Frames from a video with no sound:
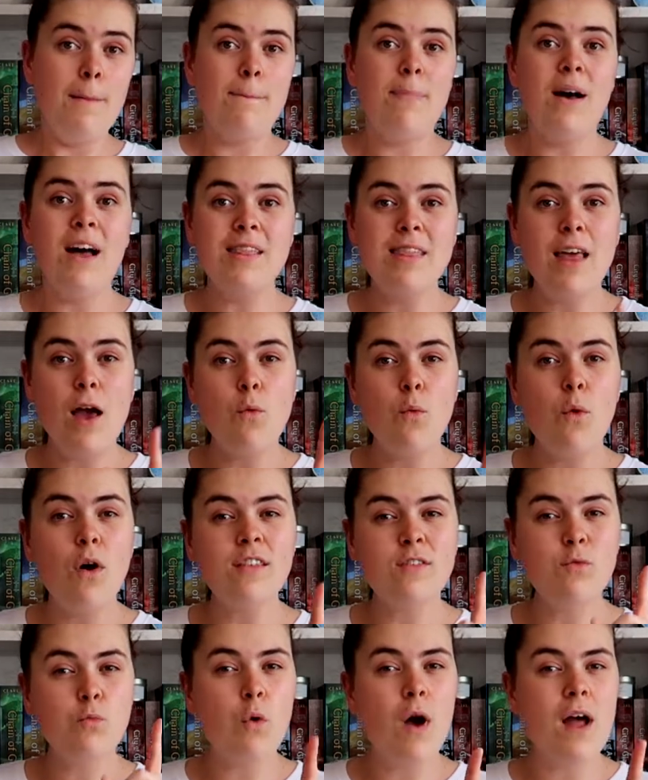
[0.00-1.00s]
But there
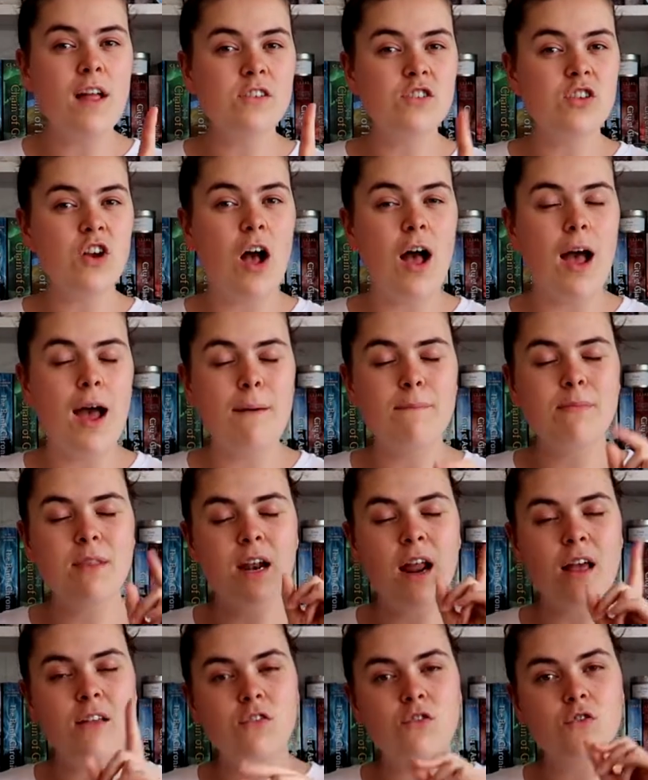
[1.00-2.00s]
was one time
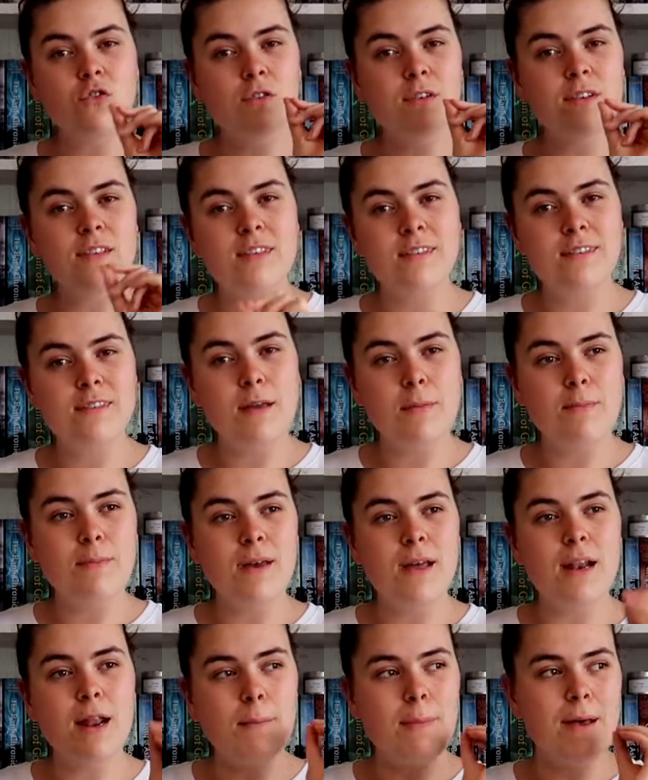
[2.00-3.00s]
that I saw a
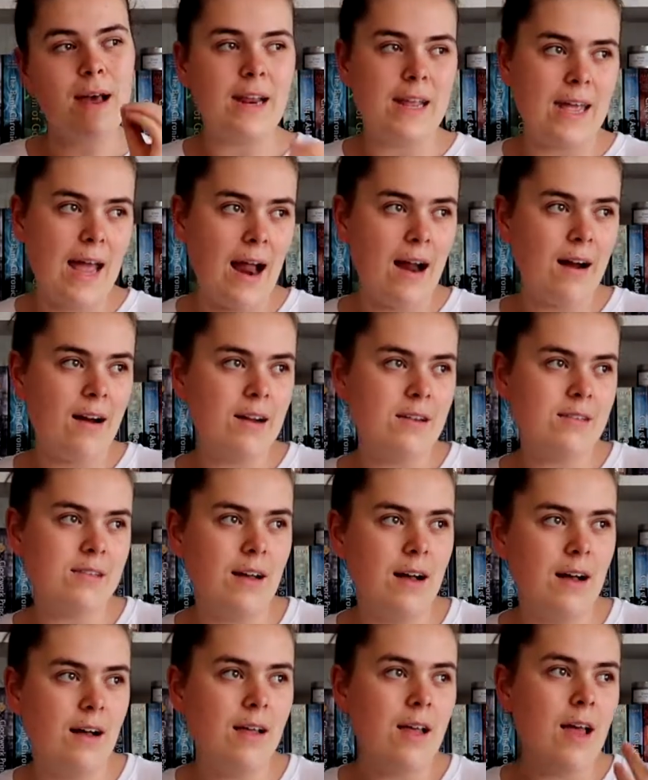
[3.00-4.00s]
snippet about a
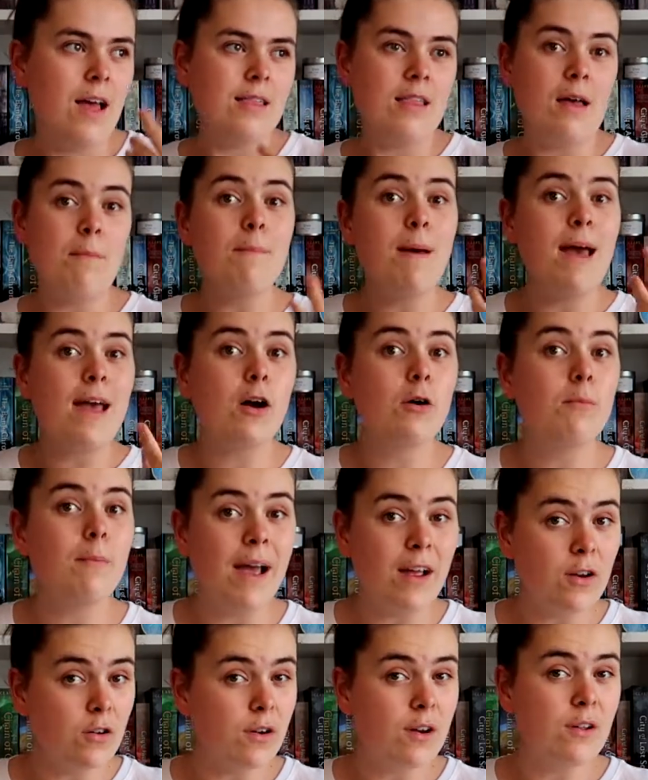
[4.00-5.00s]
character that may or
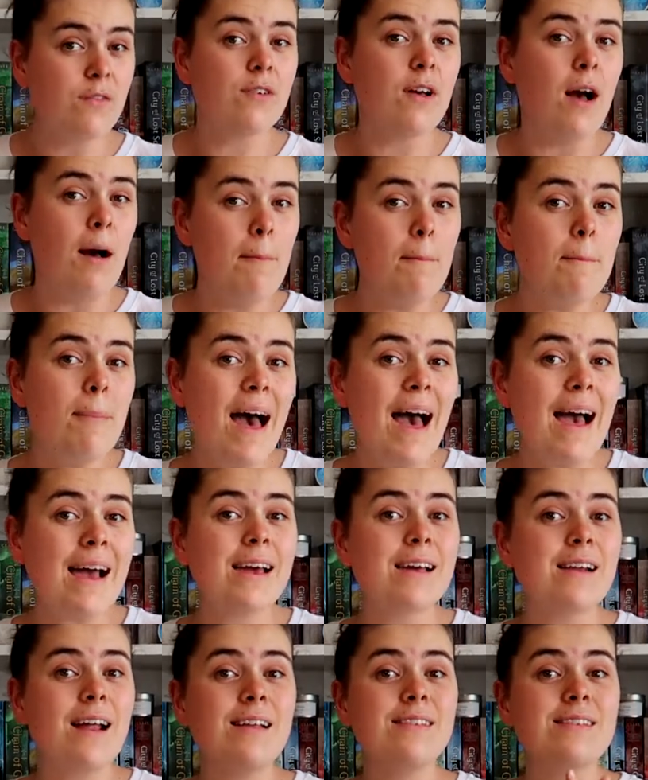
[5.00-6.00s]
may not have come
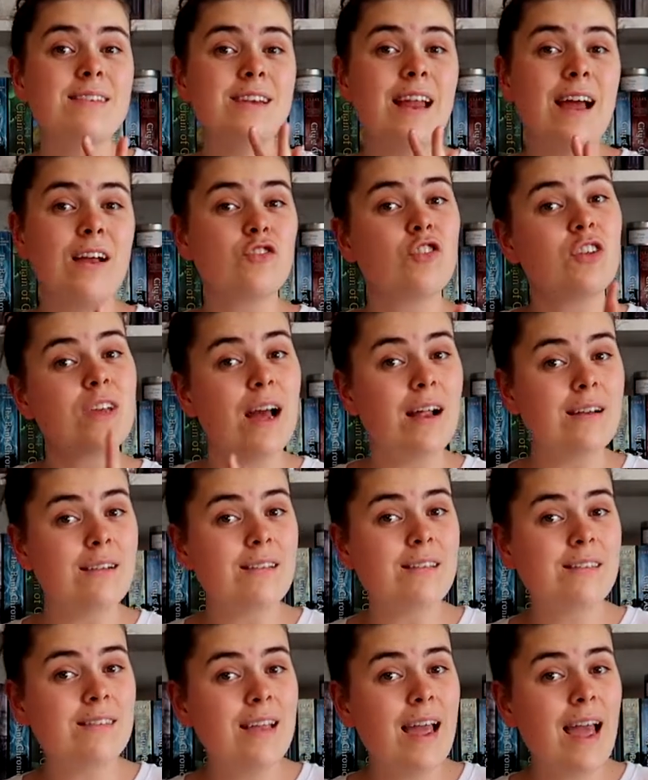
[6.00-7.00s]
back, and I didn't actually
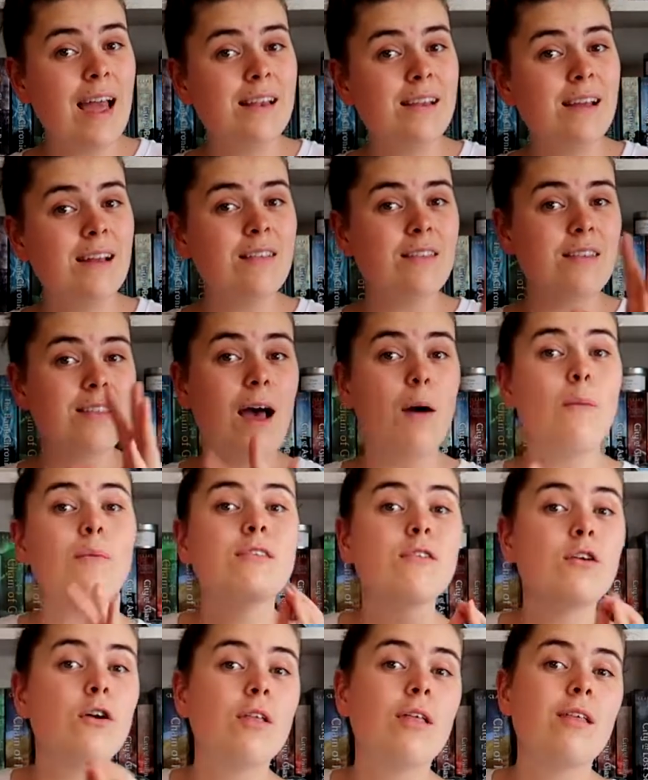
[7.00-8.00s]
understand it. So that
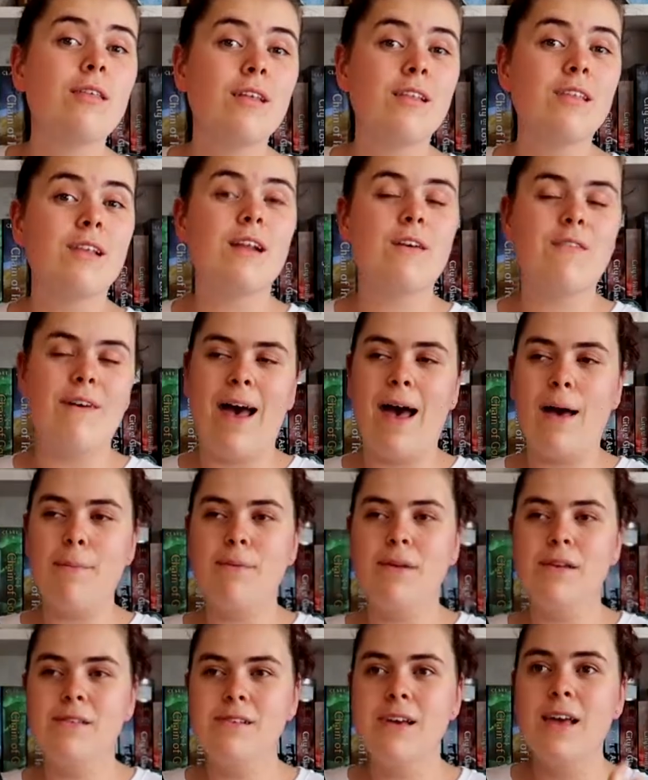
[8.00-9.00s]
was the only thing that ever
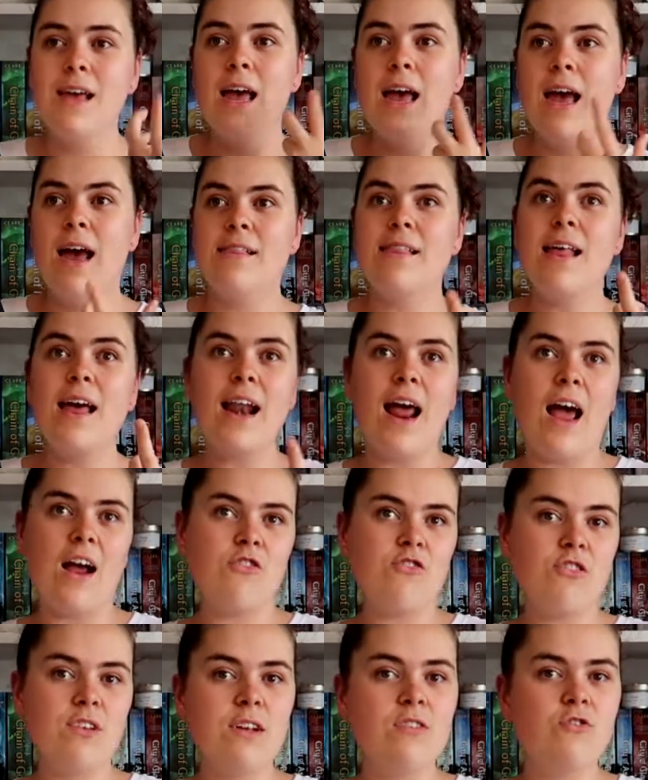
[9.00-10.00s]
happened, and that
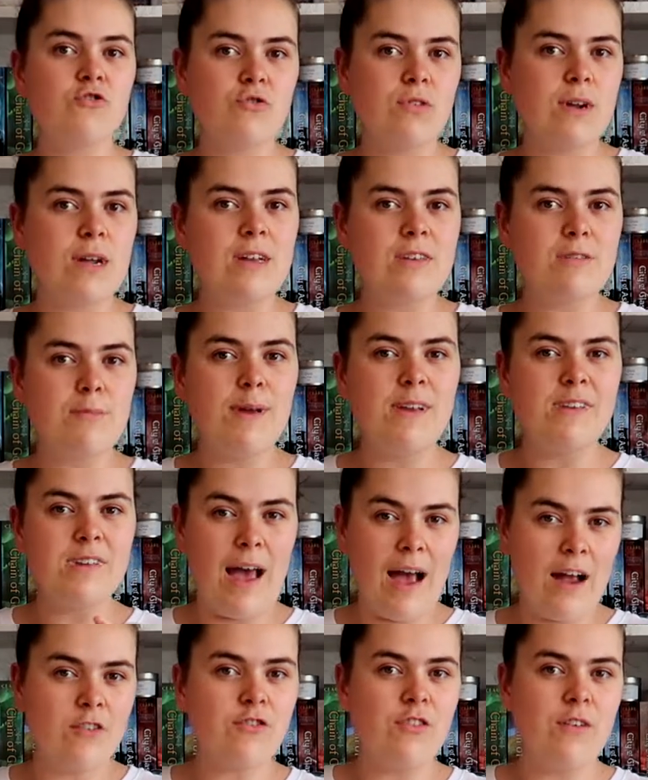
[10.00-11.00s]
actually intrigued me to
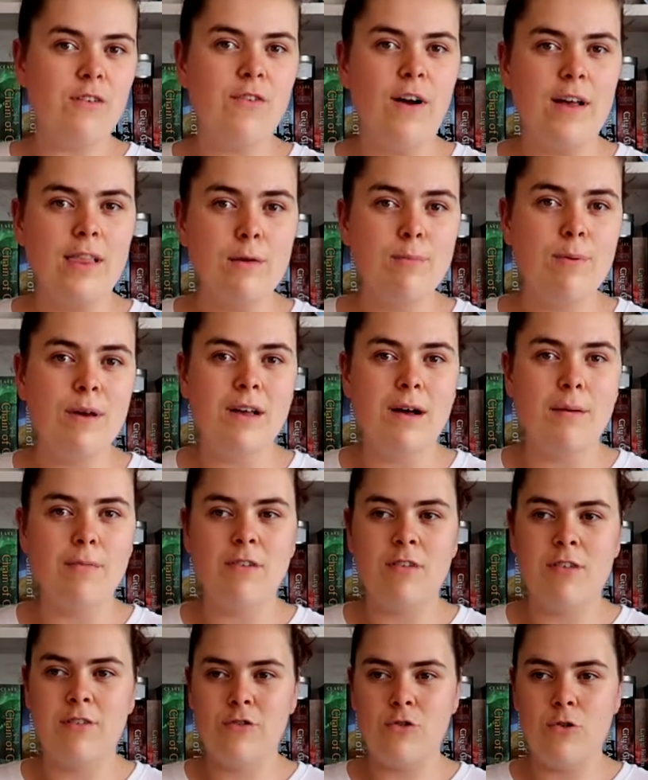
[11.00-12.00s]
actually finally pick up
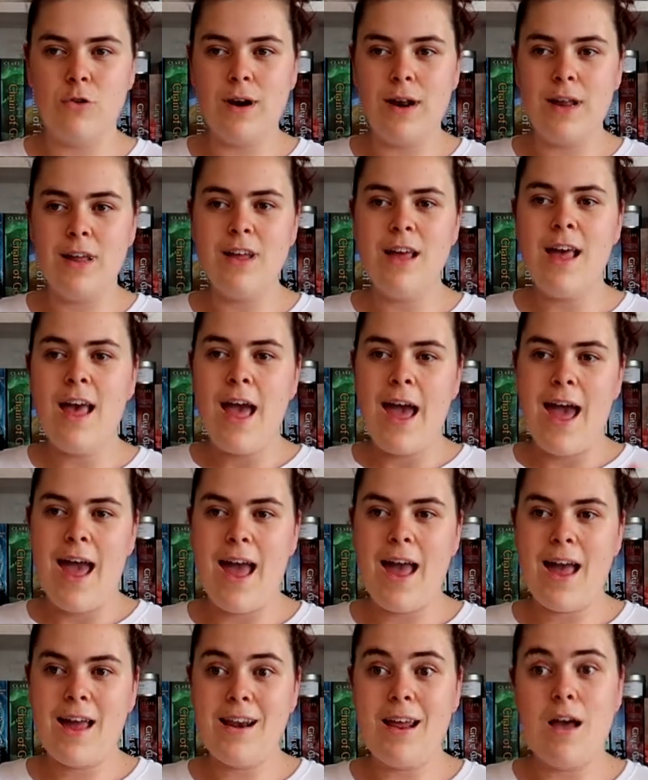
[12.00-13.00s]
the story
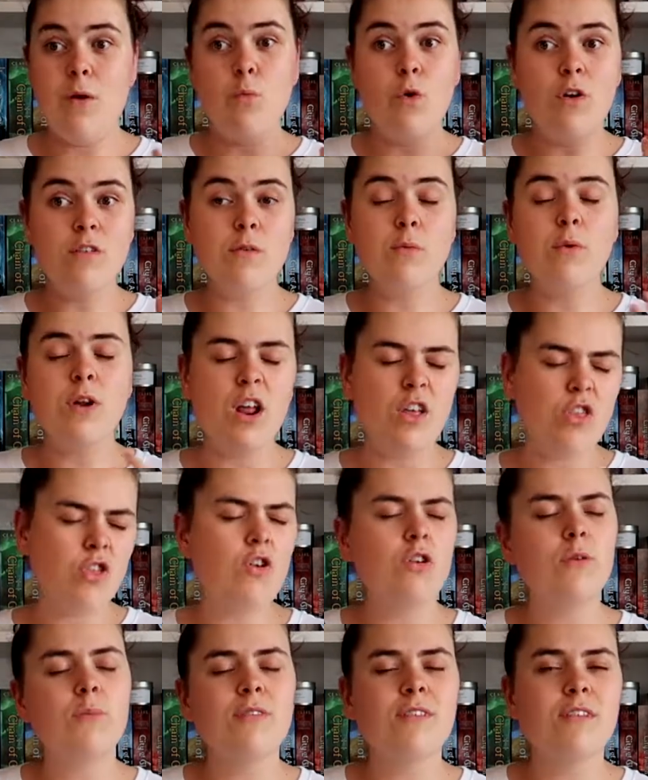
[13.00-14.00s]
and it wasn't what I
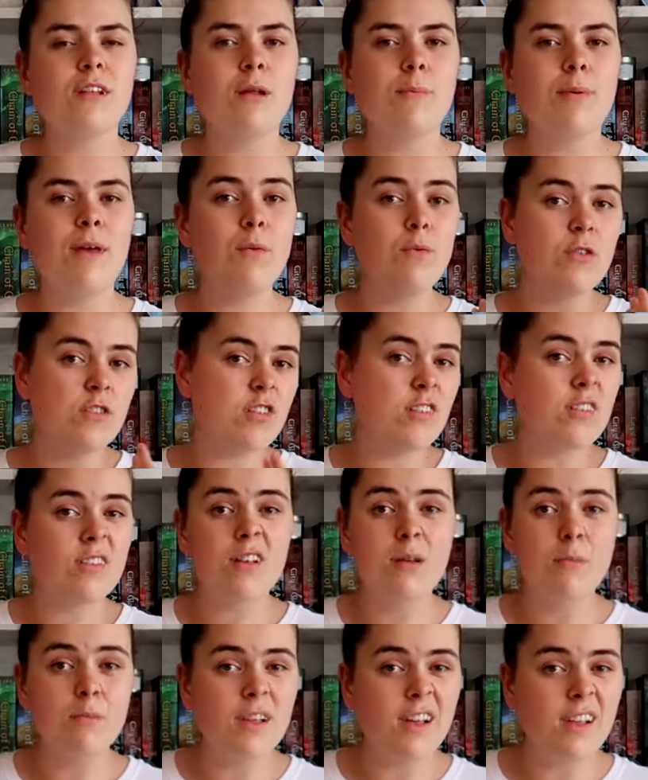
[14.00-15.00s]
thought it was going to be, which is
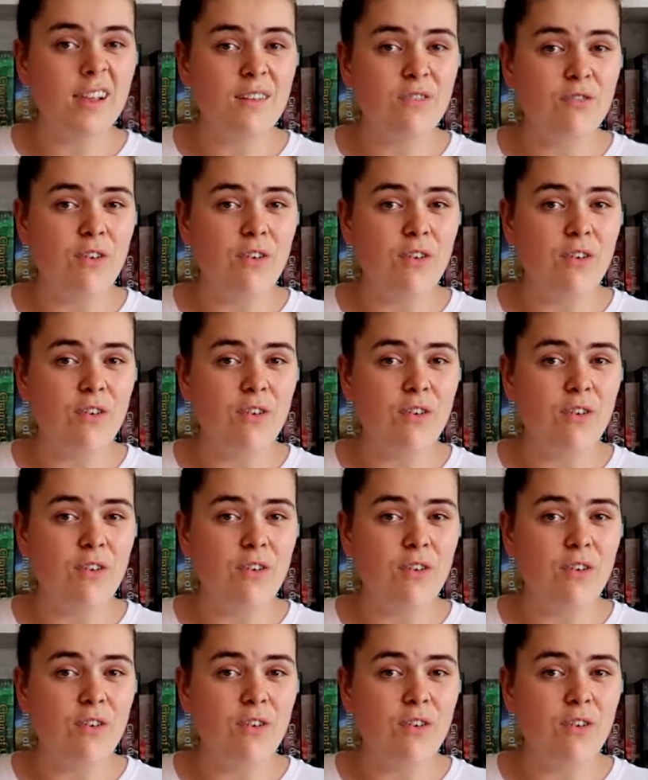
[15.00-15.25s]
completely